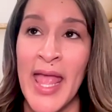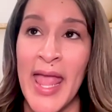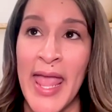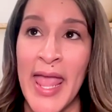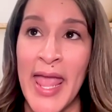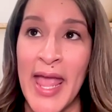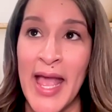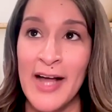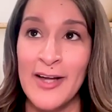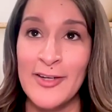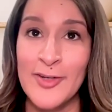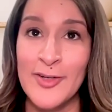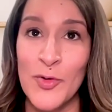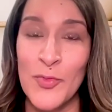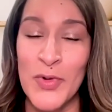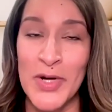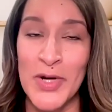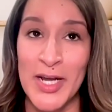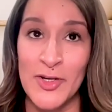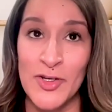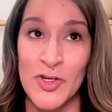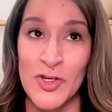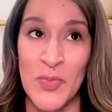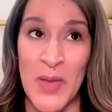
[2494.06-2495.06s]
And
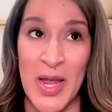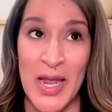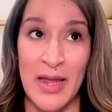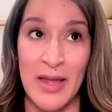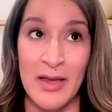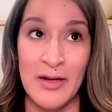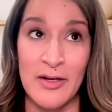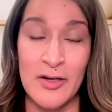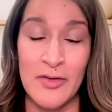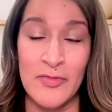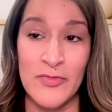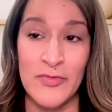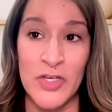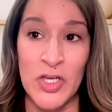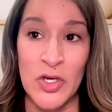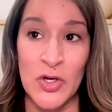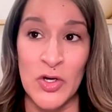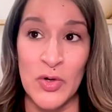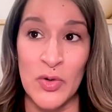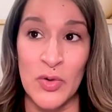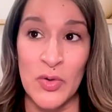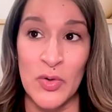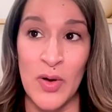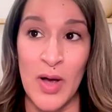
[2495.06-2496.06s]
when I do my
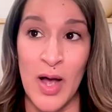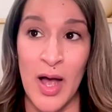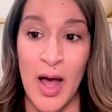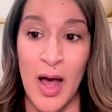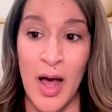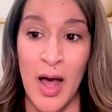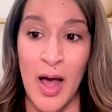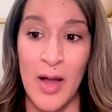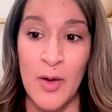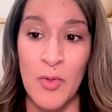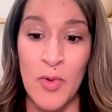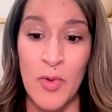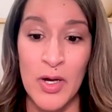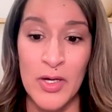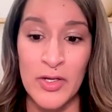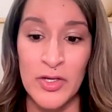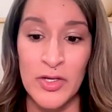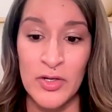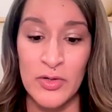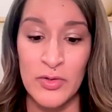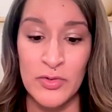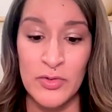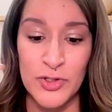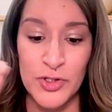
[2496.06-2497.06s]
interview, I want
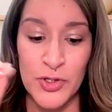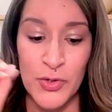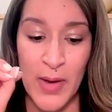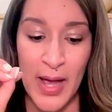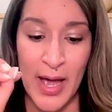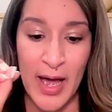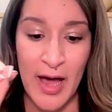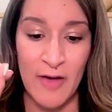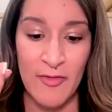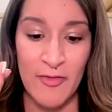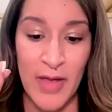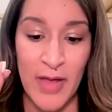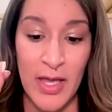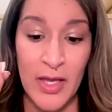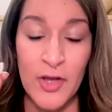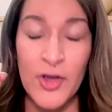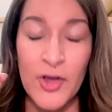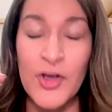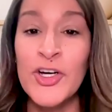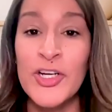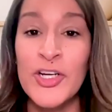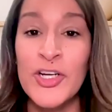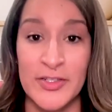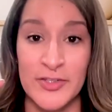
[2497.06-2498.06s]
you to have a
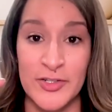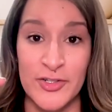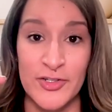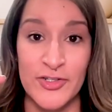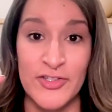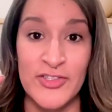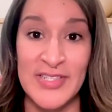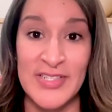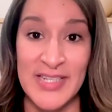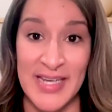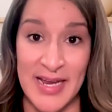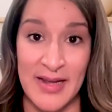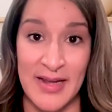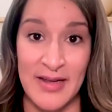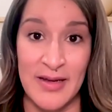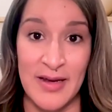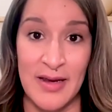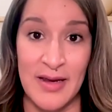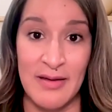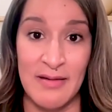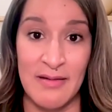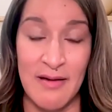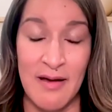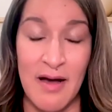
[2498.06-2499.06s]
good
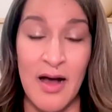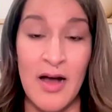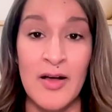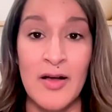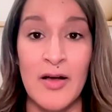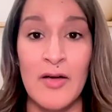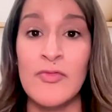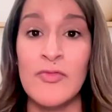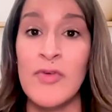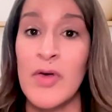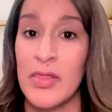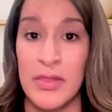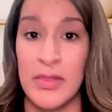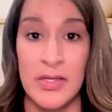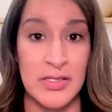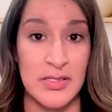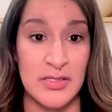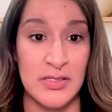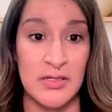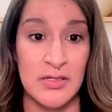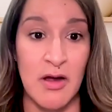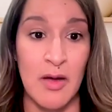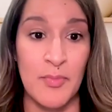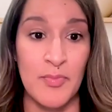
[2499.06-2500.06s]
understanding of
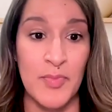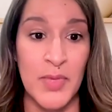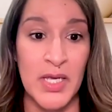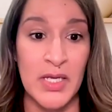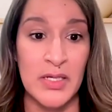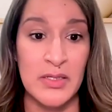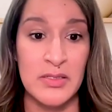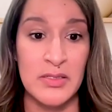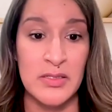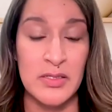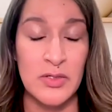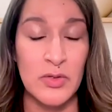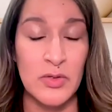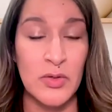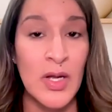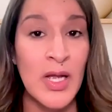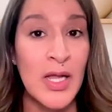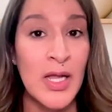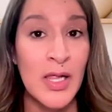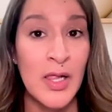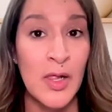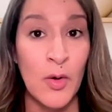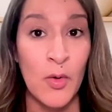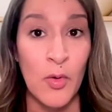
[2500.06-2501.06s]
this topic. So,
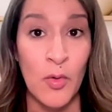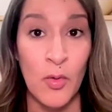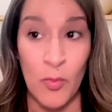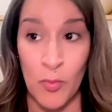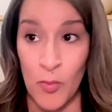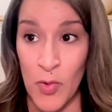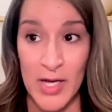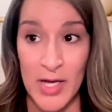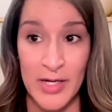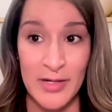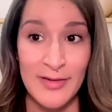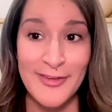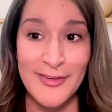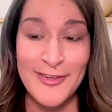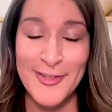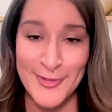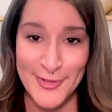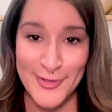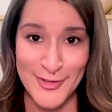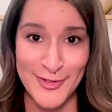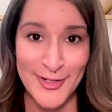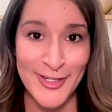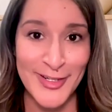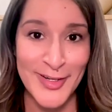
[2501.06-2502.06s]
one,
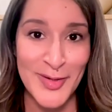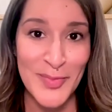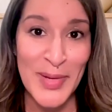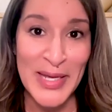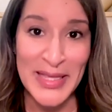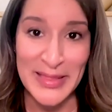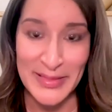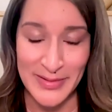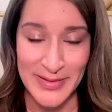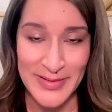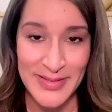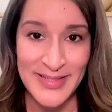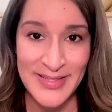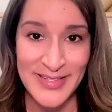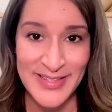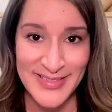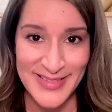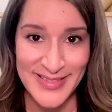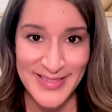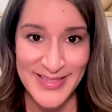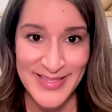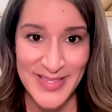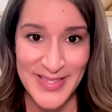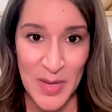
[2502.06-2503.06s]
you started by listening
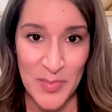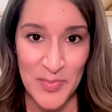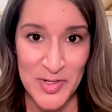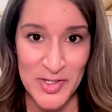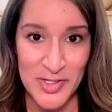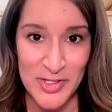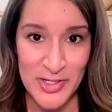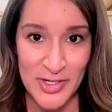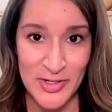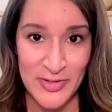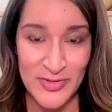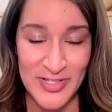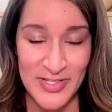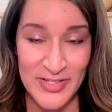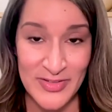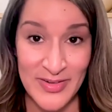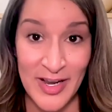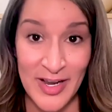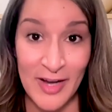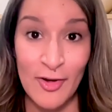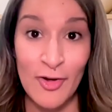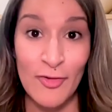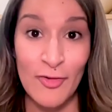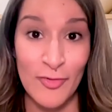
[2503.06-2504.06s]
to this episode. So
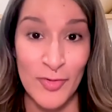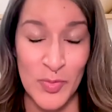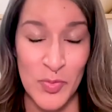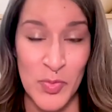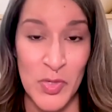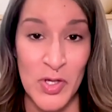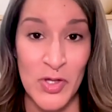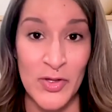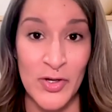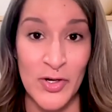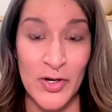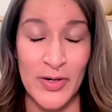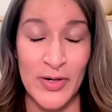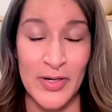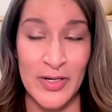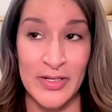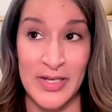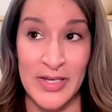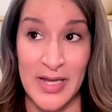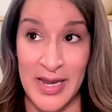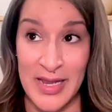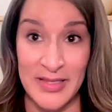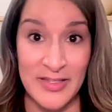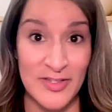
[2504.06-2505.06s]
now you're familiar
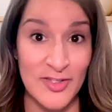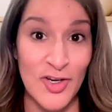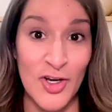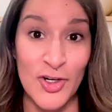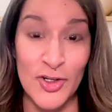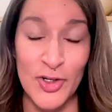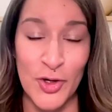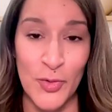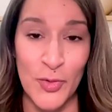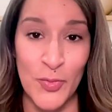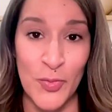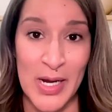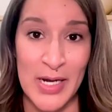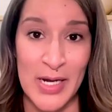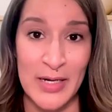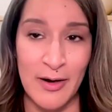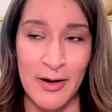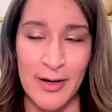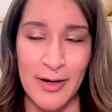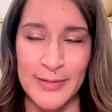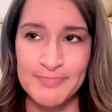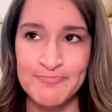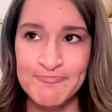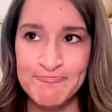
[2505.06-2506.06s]
and it's on your
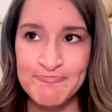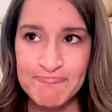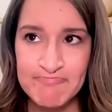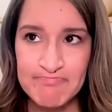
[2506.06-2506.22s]
radar.